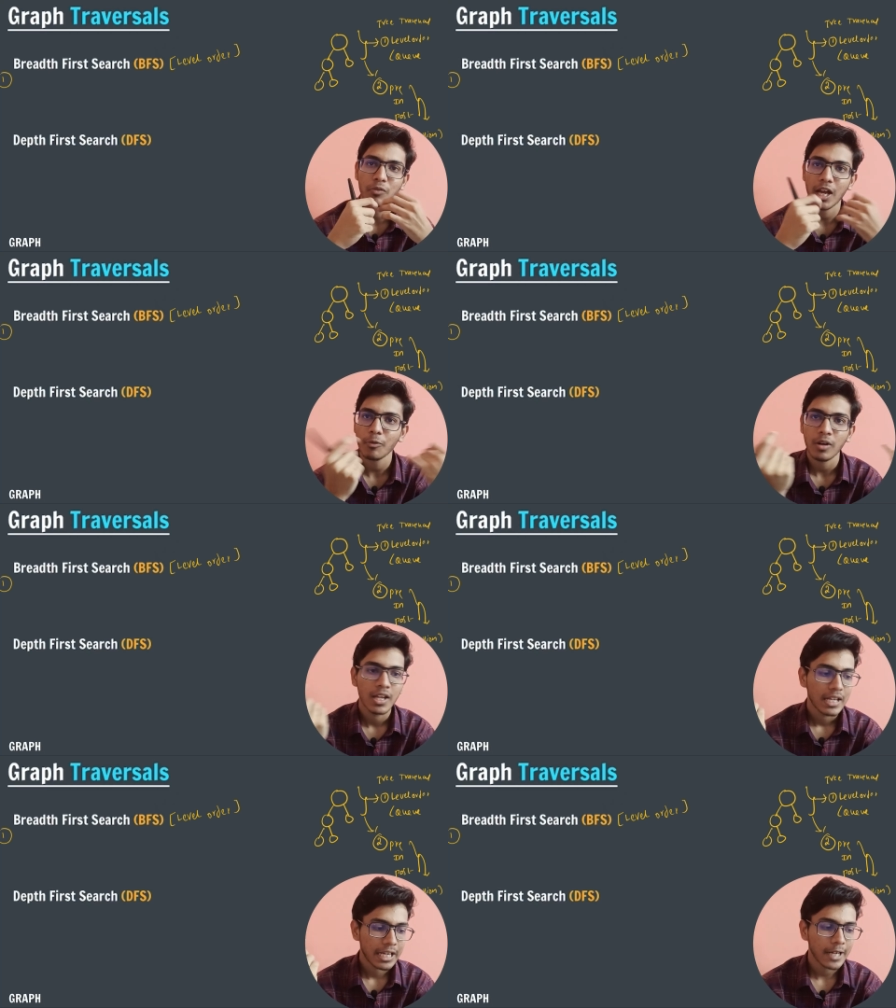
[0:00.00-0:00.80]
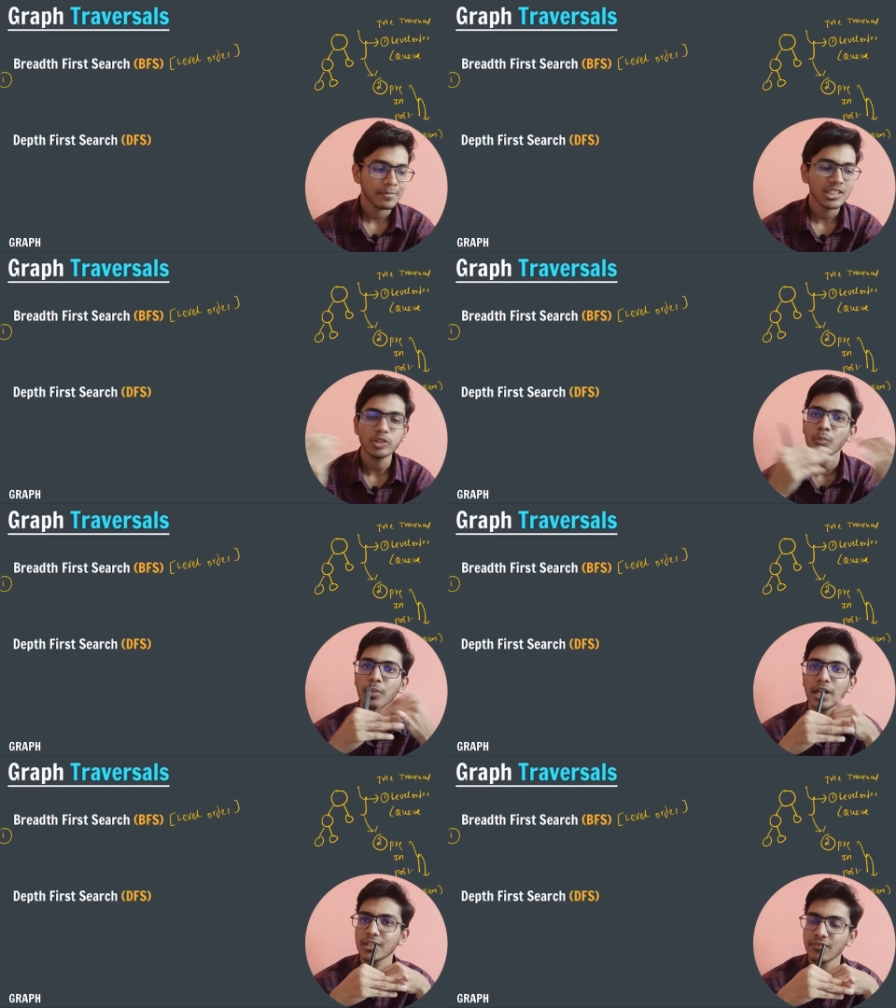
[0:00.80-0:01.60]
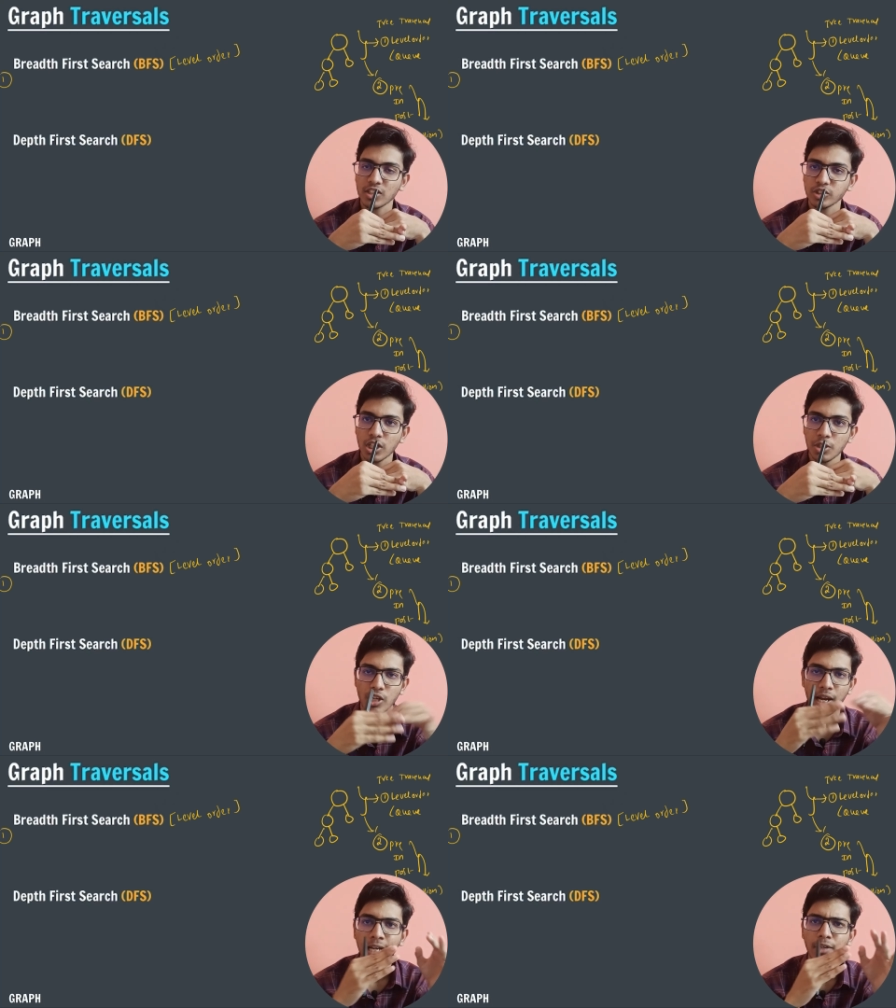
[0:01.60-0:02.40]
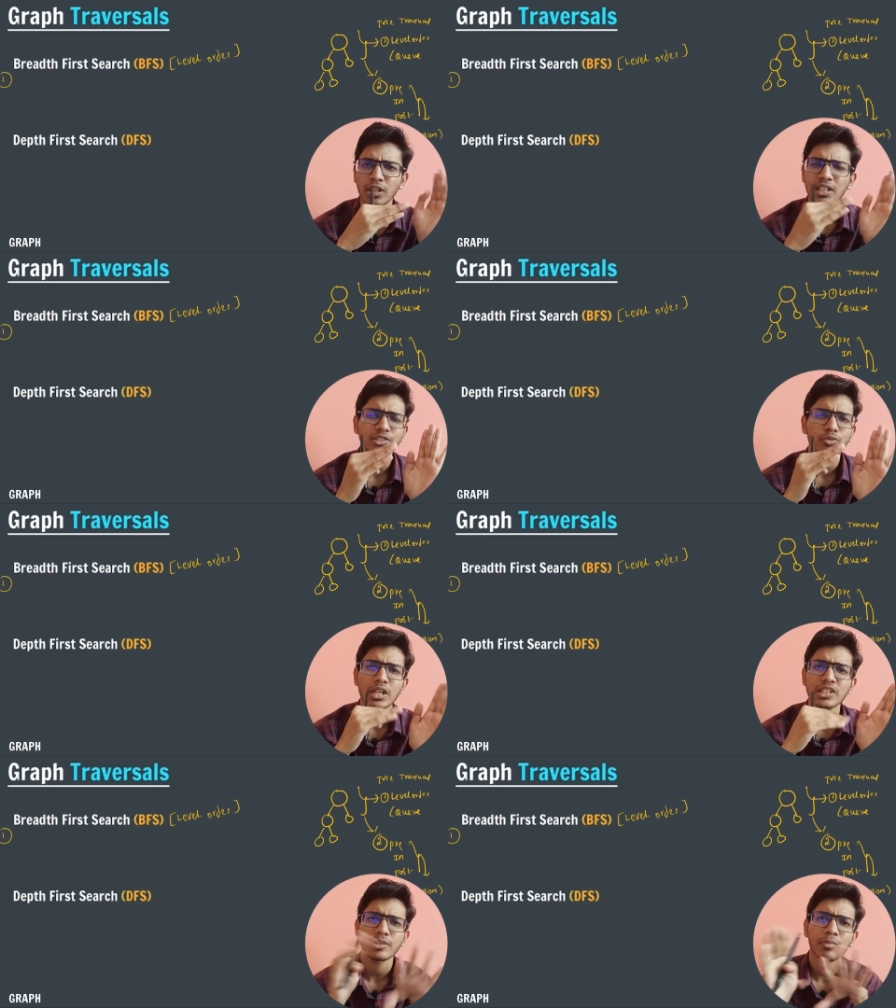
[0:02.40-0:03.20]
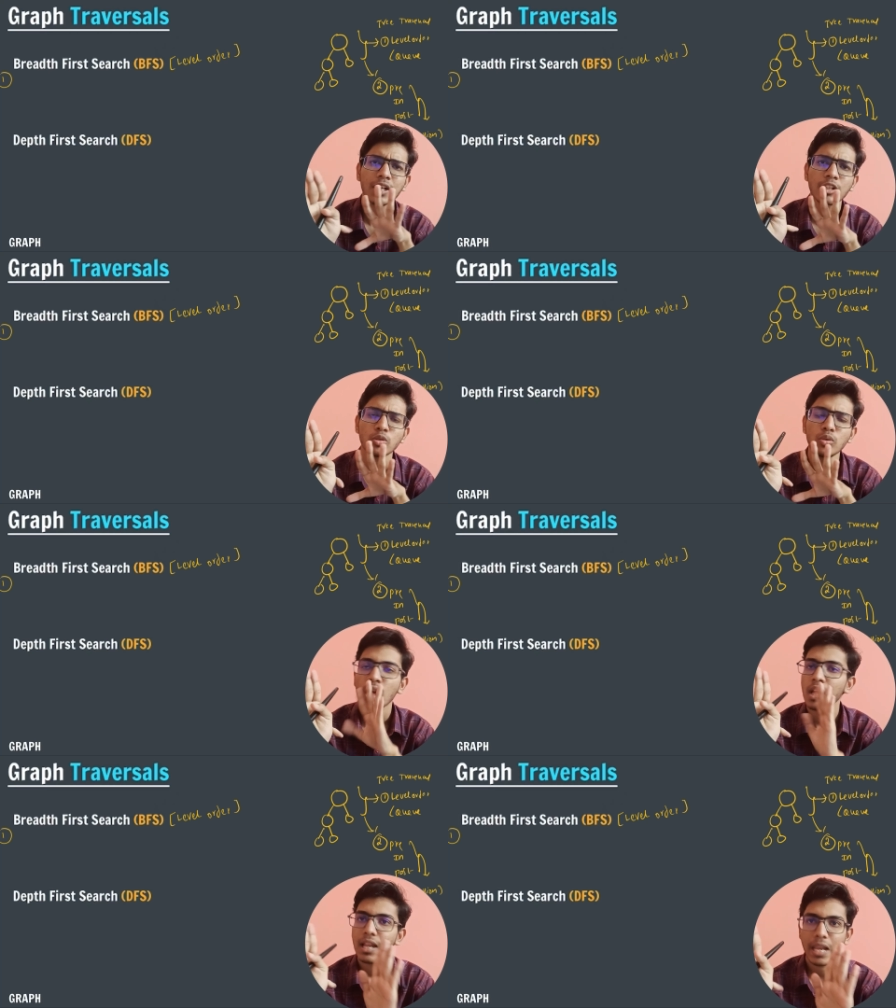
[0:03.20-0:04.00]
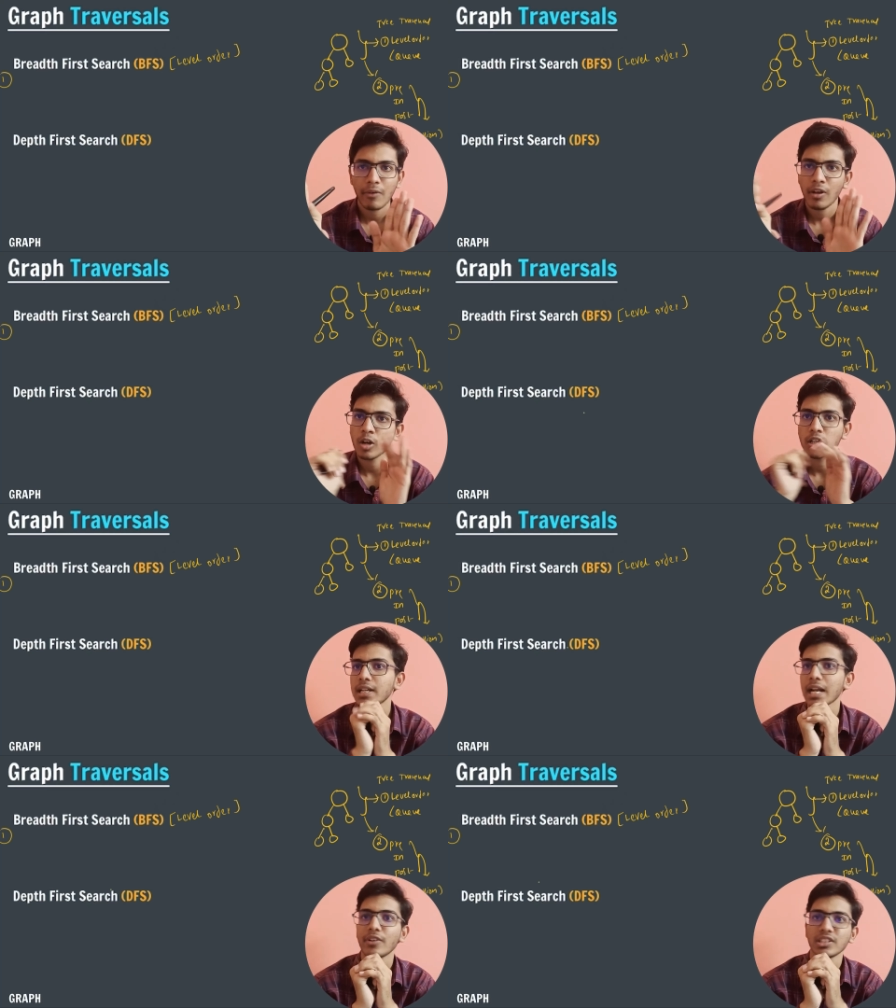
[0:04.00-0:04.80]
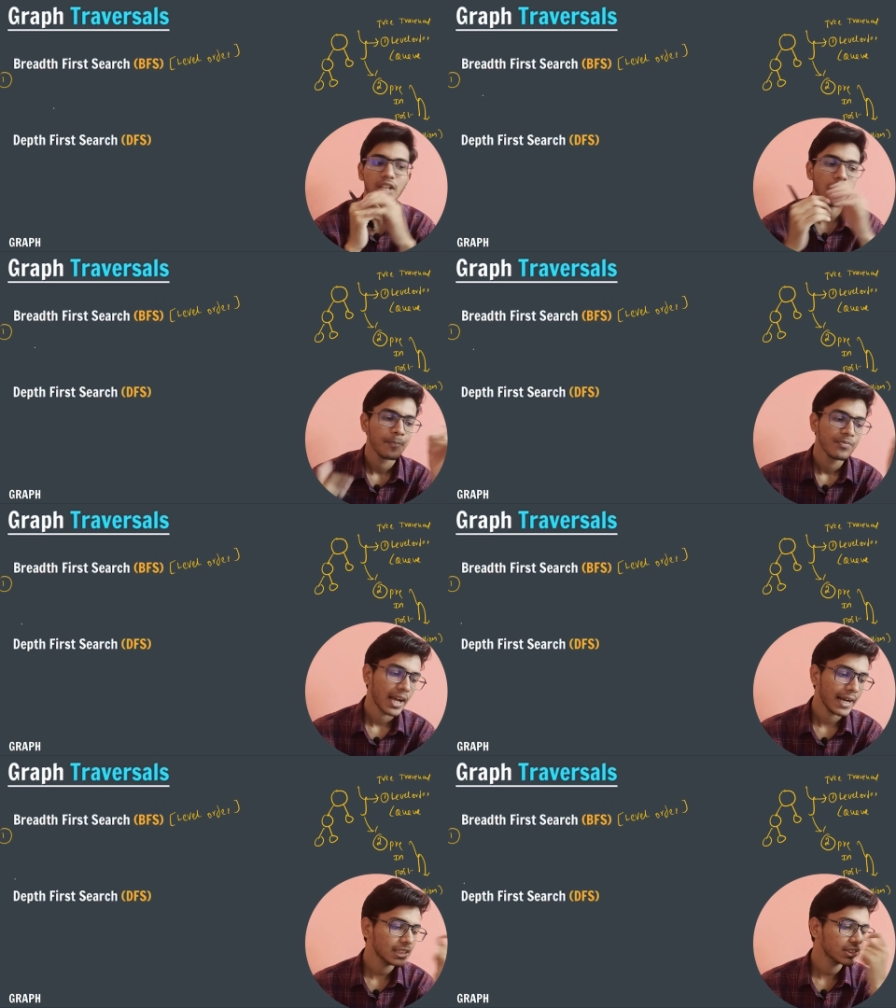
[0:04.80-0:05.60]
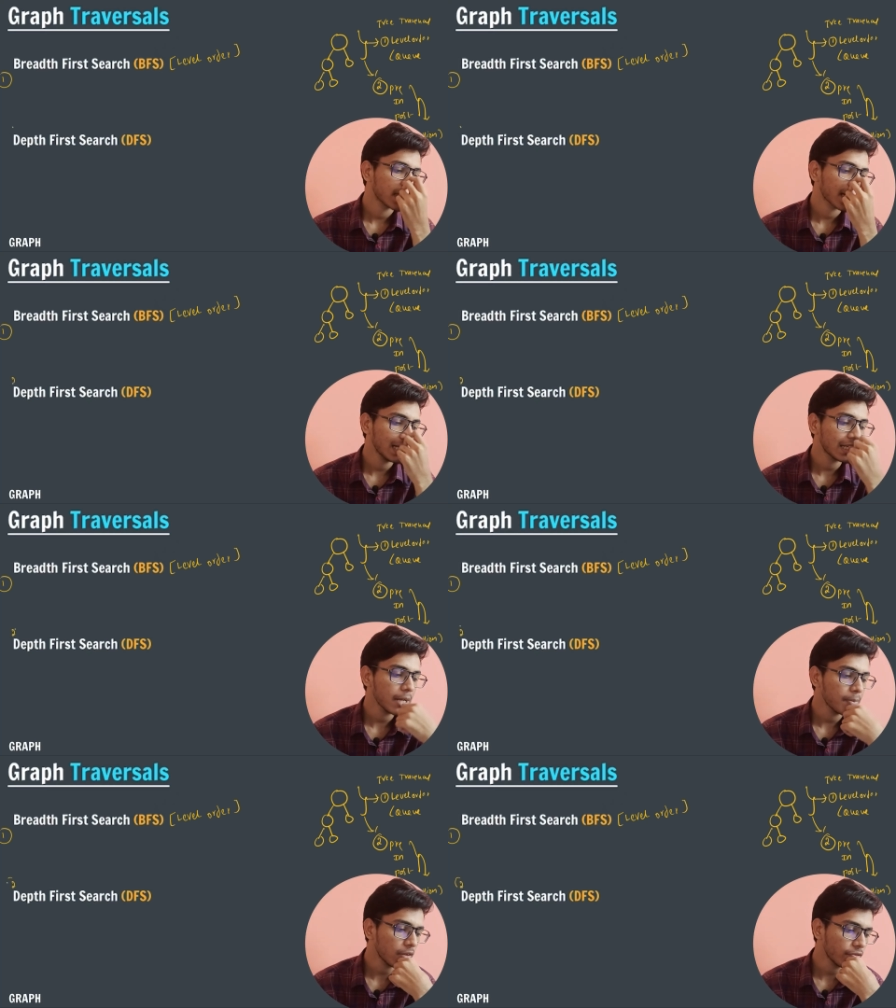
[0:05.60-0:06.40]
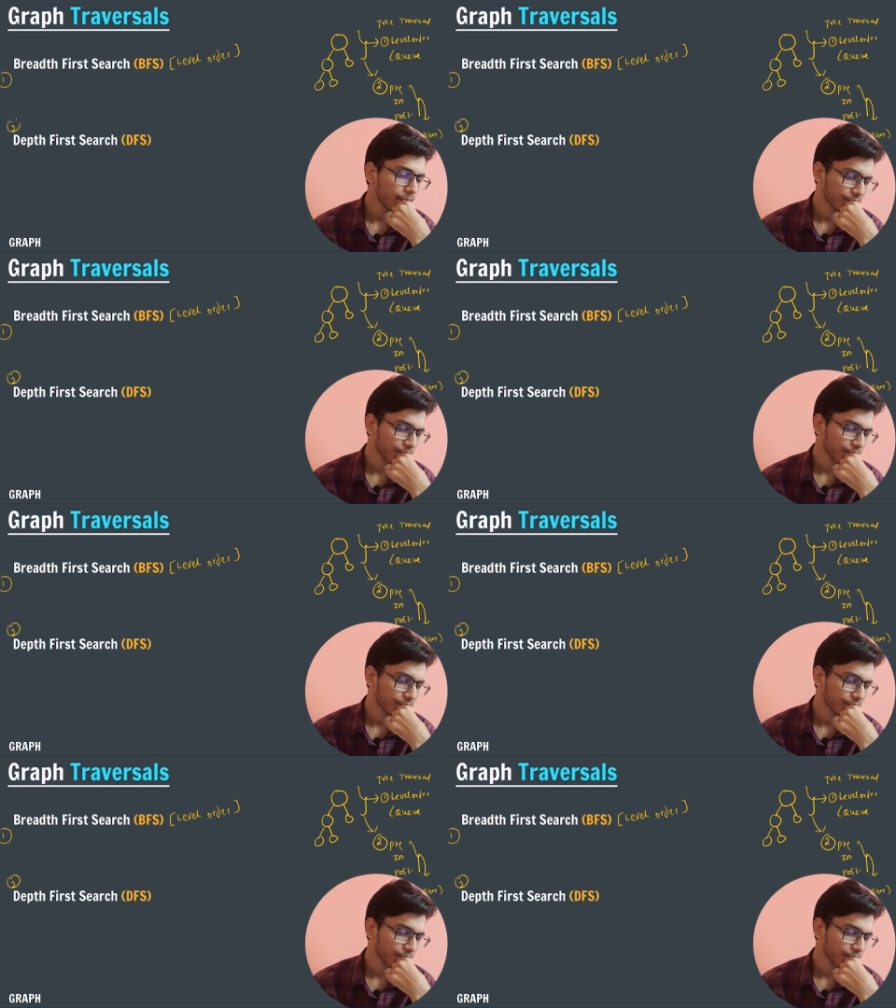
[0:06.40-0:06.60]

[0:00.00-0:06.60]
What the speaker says: We have named this breadth first search, and it is very similar to level order traversal. And the second type of